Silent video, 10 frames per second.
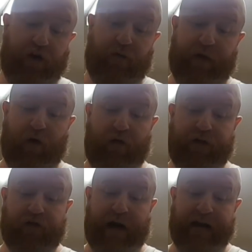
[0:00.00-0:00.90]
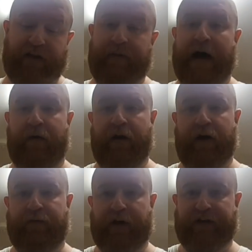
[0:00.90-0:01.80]
tuna with oven dried tomato and
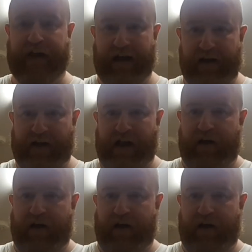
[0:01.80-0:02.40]
herb dressing.